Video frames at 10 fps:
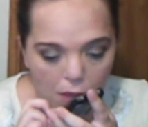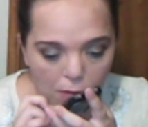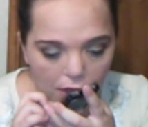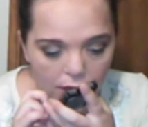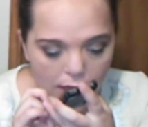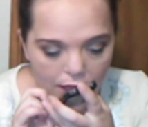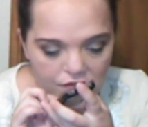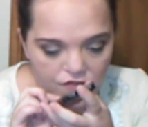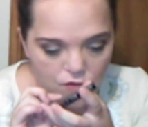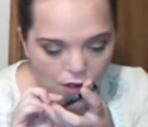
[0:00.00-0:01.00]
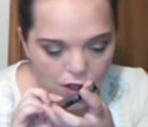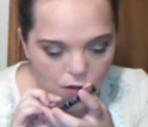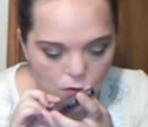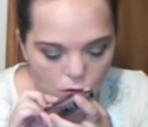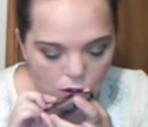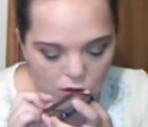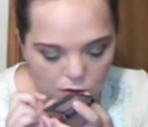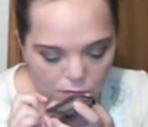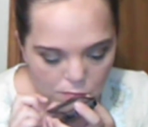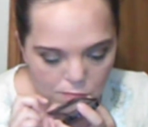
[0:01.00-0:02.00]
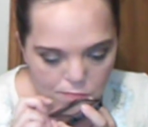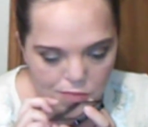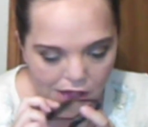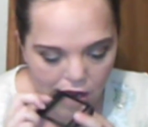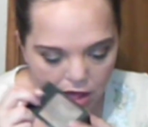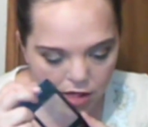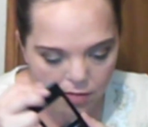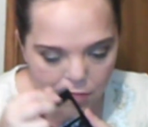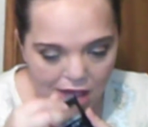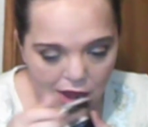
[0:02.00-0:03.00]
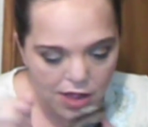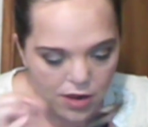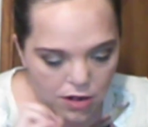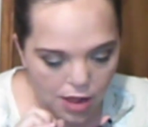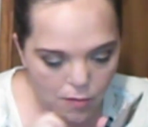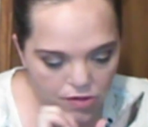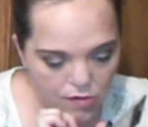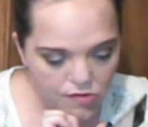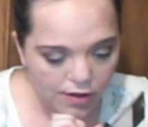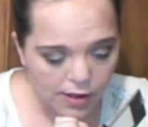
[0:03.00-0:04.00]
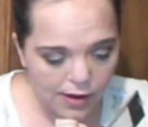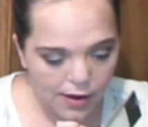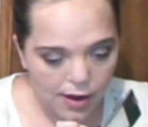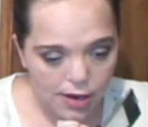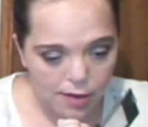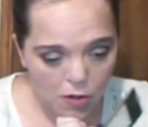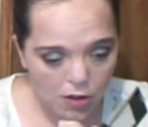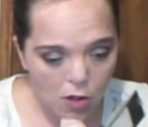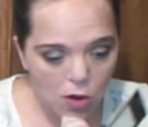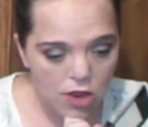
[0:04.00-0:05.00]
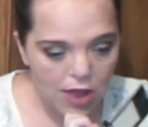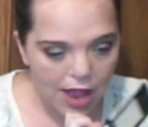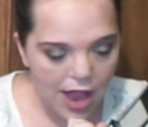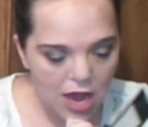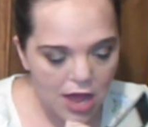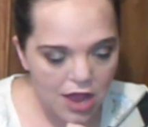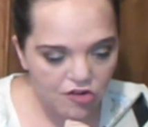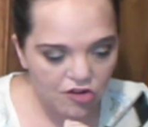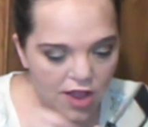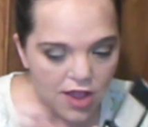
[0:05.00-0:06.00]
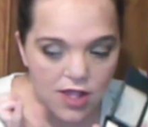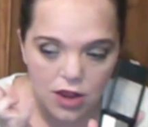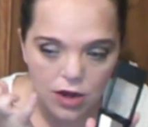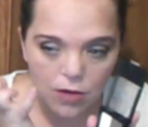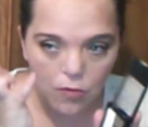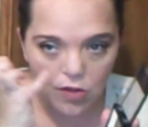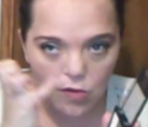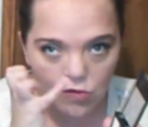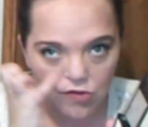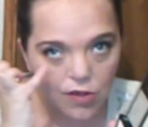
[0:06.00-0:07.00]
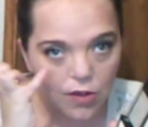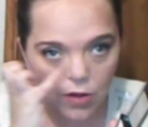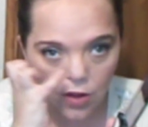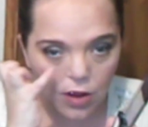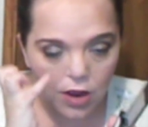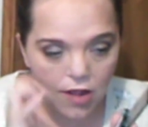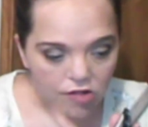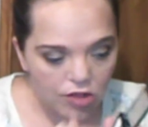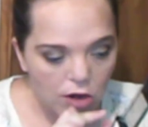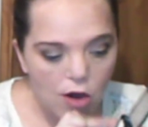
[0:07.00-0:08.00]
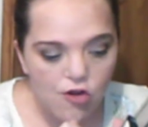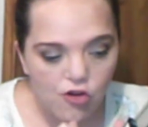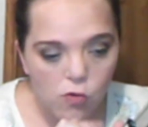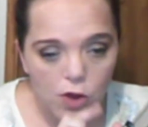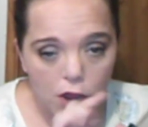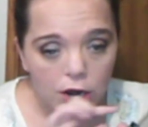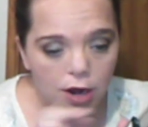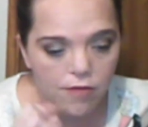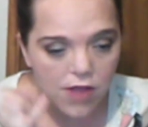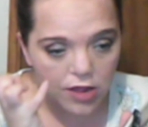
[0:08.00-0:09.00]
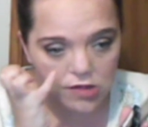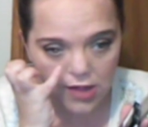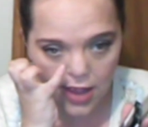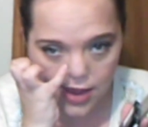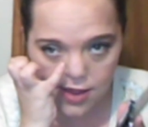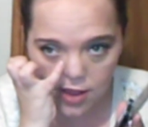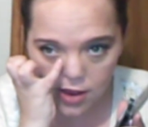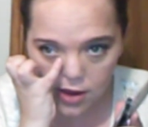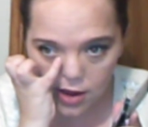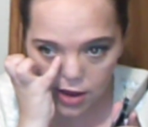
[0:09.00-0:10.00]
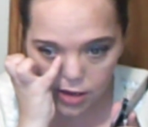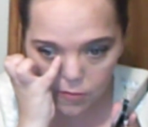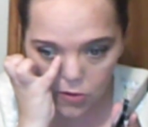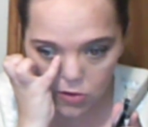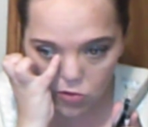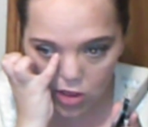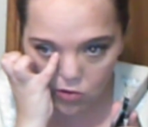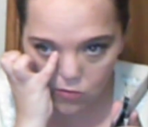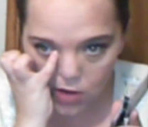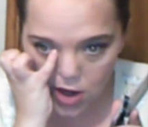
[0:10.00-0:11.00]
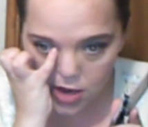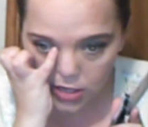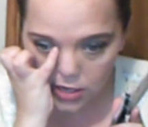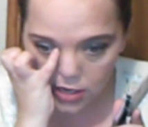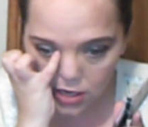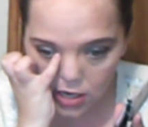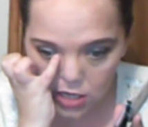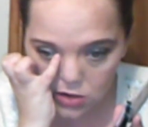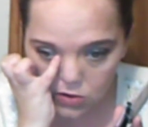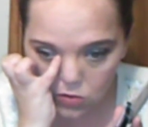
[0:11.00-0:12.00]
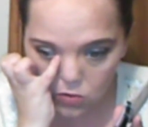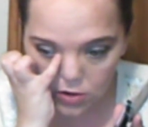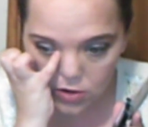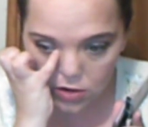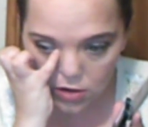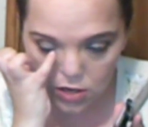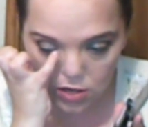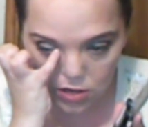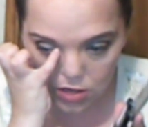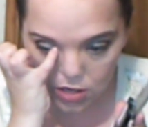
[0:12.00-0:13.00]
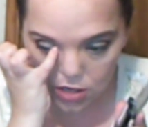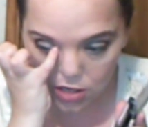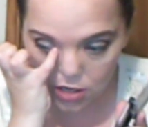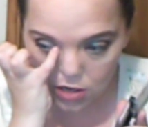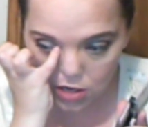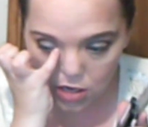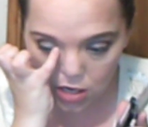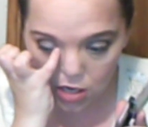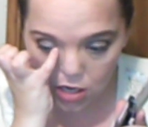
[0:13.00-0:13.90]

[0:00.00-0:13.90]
Maybelline Eye Studio palette, palette that I was using. I'm going to go into that highlight shade that we used. It's the larger one on the left-hand side. I'm going to do that right in the inner corner. Here.